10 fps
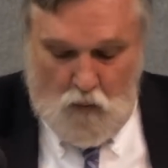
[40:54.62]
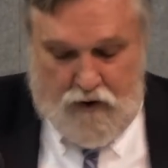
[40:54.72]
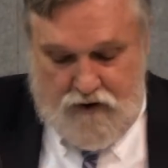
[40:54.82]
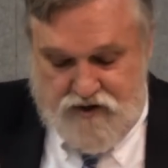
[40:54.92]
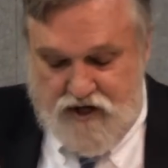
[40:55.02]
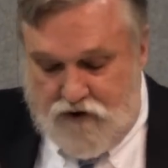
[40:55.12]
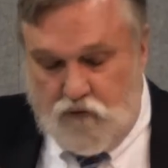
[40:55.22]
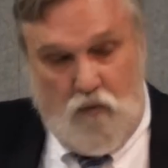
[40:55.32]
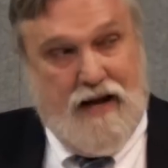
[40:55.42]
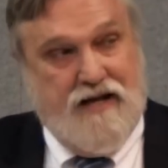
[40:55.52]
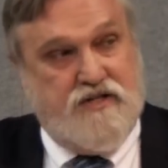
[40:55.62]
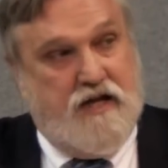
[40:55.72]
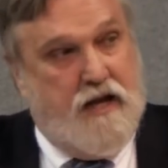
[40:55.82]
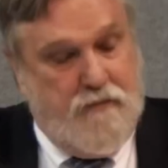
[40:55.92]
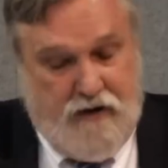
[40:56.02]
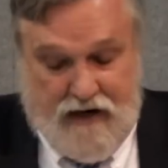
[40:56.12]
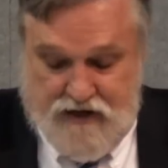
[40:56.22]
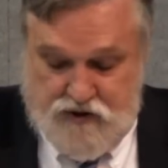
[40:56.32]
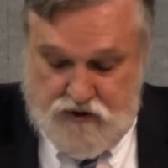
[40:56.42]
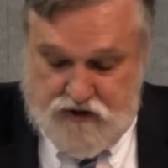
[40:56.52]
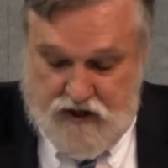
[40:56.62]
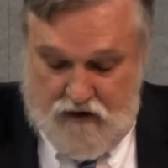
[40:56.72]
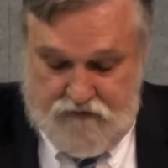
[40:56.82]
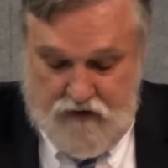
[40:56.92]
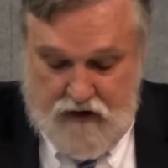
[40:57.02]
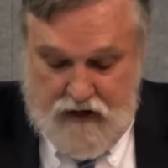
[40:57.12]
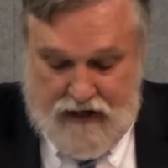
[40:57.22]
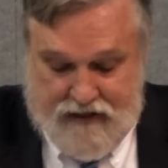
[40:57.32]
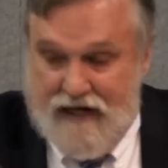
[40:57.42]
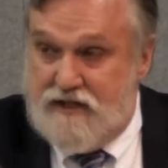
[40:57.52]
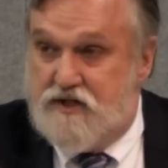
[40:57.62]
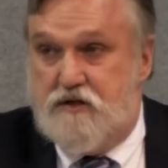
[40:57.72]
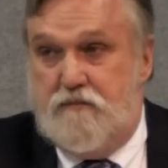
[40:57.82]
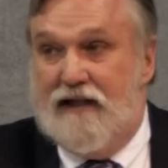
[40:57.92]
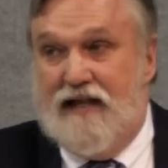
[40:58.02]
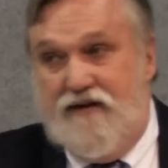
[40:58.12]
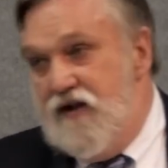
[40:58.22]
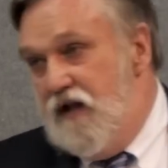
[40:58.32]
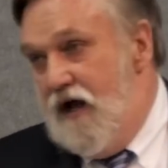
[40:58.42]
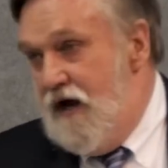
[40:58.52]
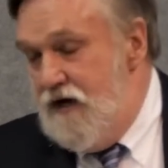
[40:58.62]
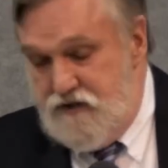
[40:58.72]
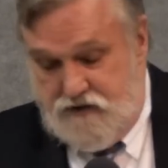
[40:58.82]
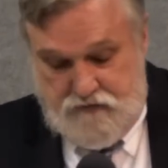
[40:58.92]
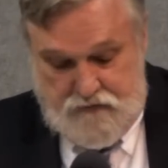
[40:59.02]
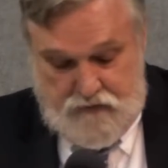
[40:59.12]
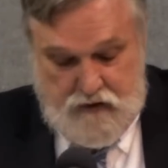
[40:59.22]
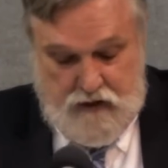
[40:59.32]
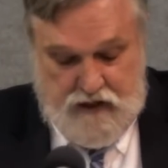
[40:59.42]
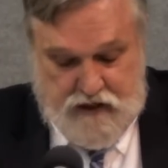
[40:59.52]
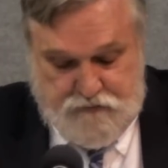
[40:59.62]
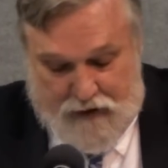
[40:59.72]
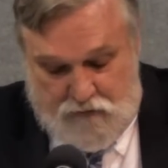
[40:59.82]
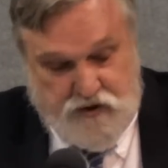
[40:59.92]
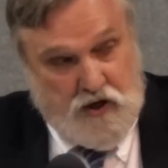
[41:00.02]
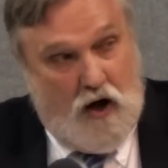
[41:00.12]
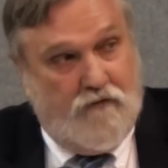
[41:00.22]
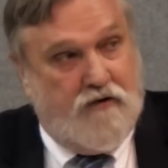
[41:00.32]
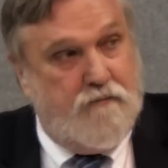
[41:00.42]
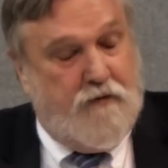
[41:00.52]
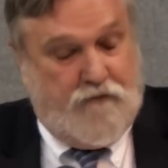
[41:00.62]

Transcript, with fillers: one of the central ways to immunize yourself against believing lies is by resolving